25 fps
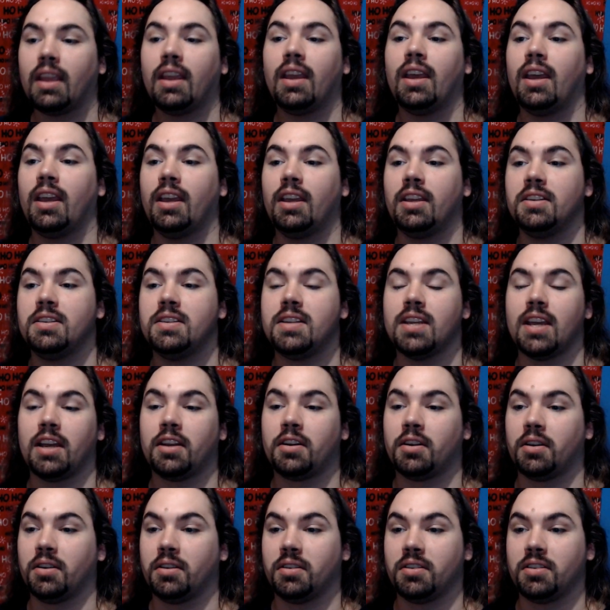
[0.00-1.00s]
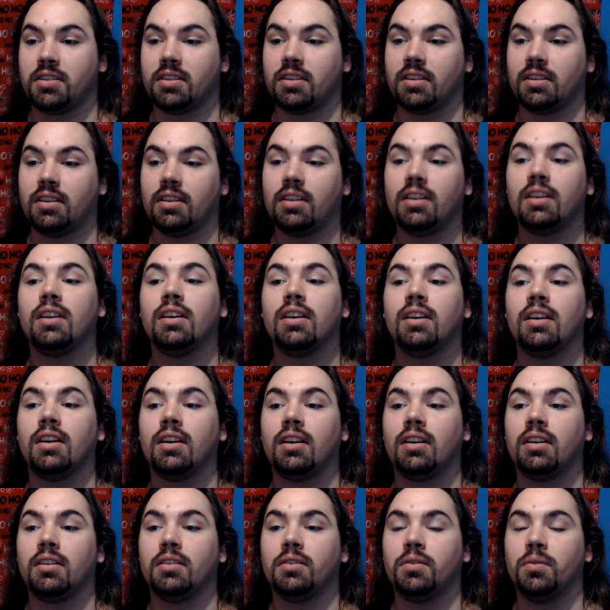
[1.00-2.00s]
a debtor's
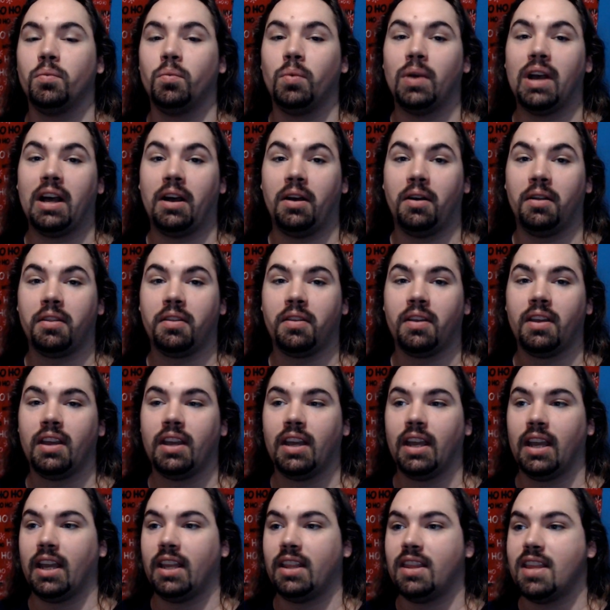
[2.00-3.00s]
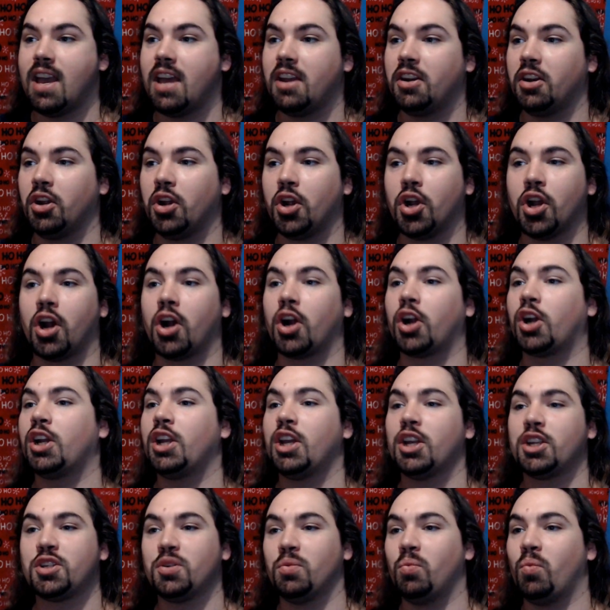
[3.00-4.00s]
wealth and then
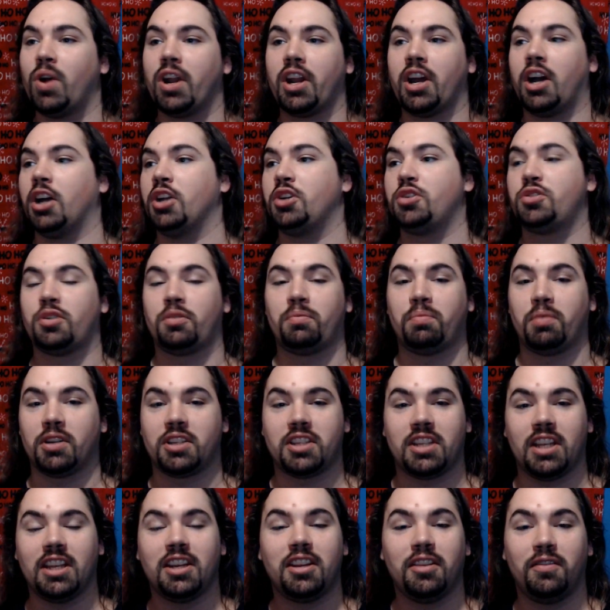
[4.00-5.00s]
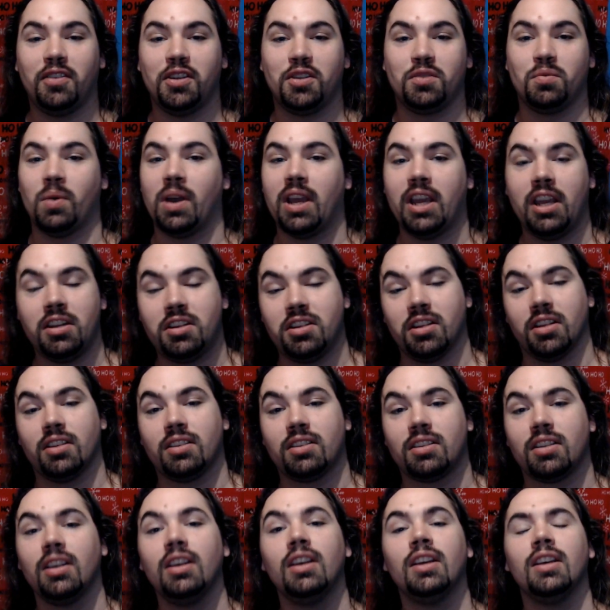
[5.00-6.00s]
garnish 100% of his
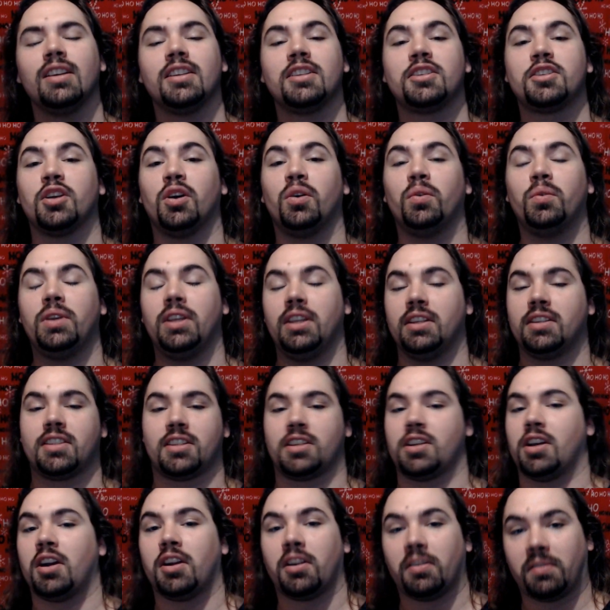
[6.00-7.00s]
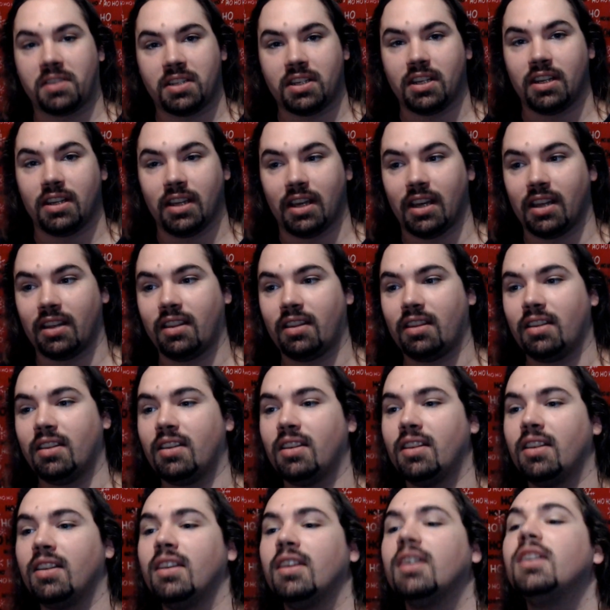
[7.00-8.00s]
wages so he starves to death.
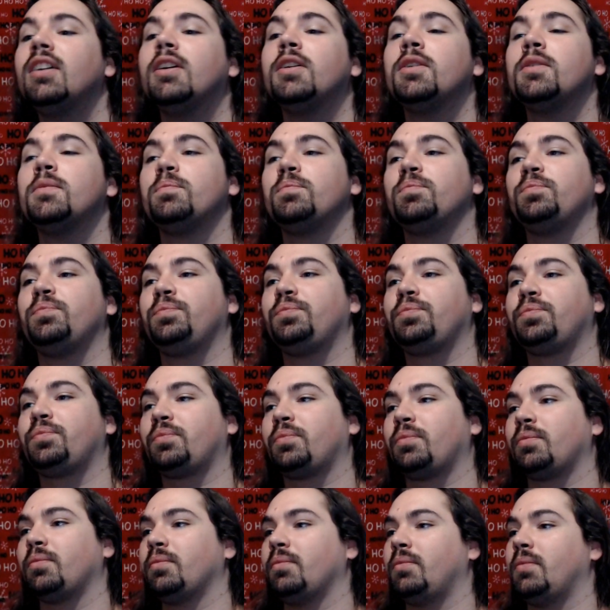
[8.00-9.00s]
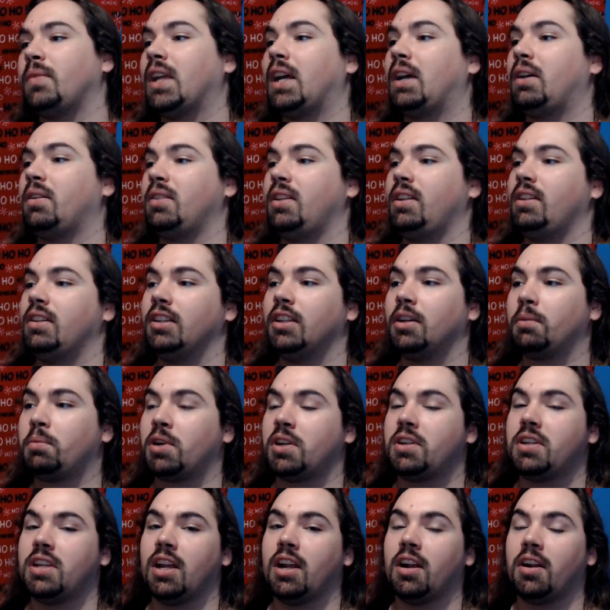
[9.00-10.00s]
Now, the
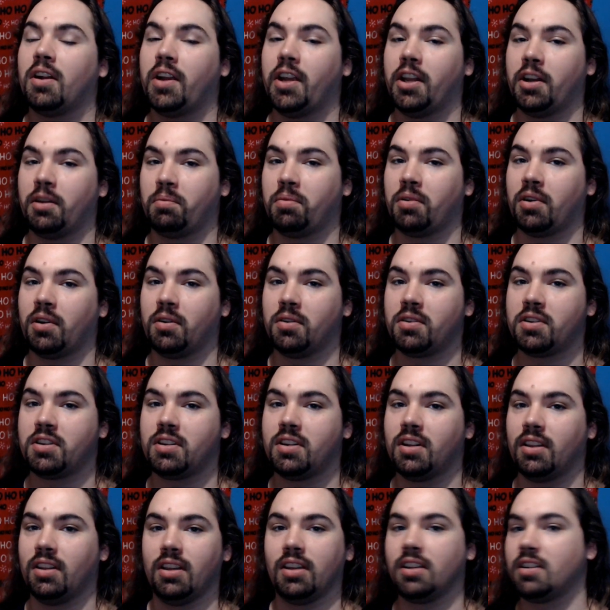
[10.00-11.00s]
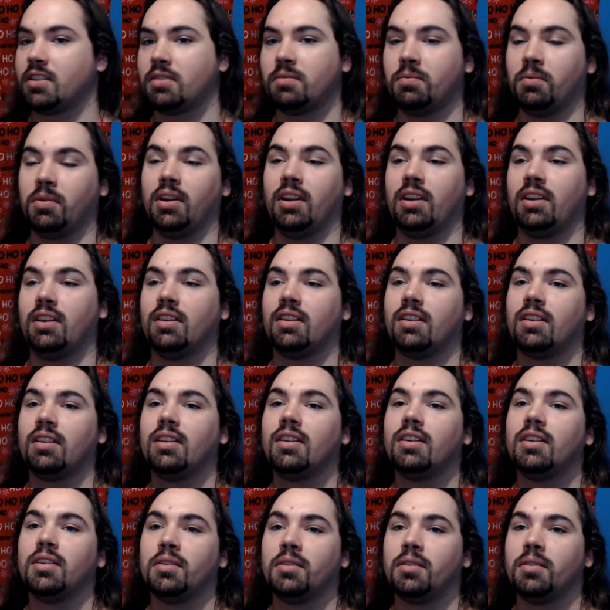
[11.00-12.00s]
libertarian approach to this would
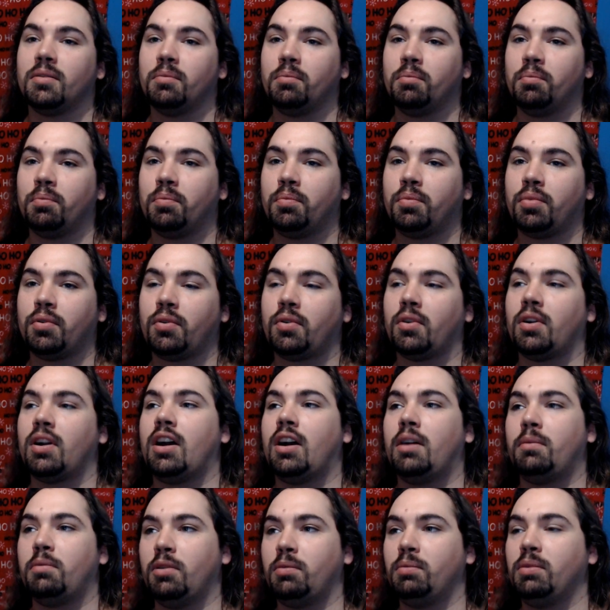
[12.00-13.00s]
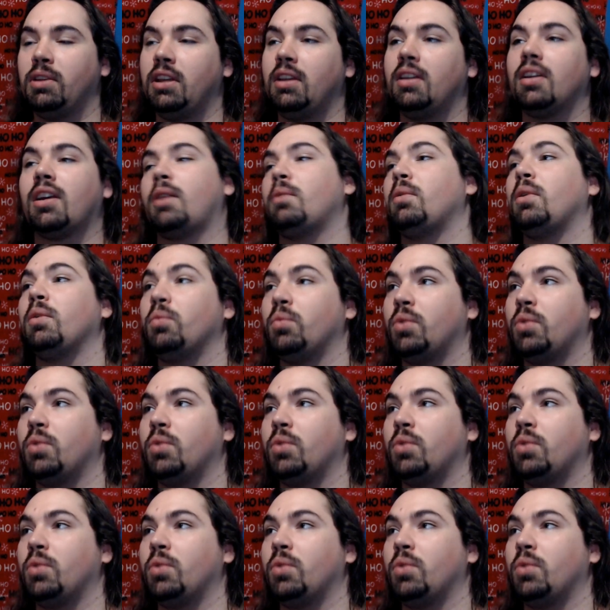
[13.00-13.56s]
probably, I